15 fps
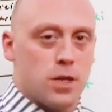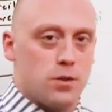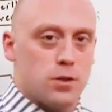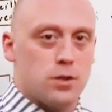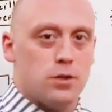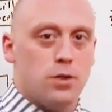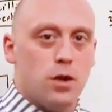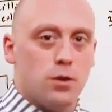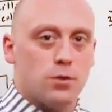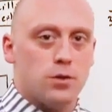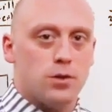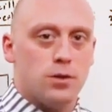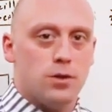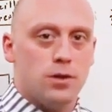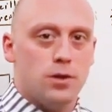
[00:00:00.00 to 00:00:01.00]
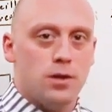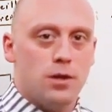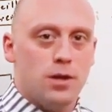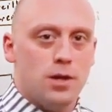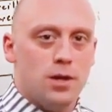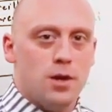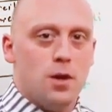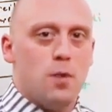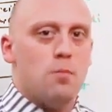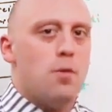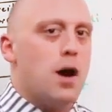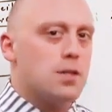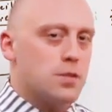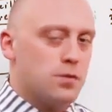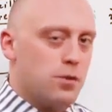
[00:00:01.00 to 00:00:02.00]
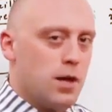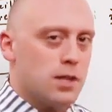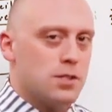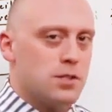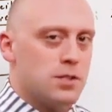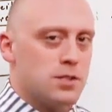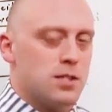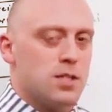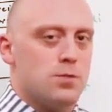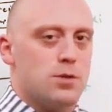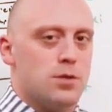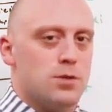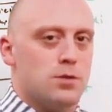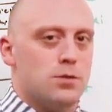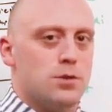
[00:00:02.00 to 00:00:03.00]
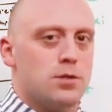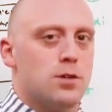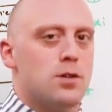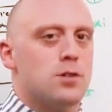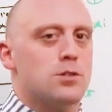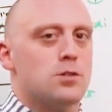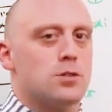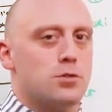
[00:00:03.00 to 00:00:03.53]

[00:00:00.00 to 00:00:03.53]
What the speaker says: the others don't. Moxifloxacin can be used to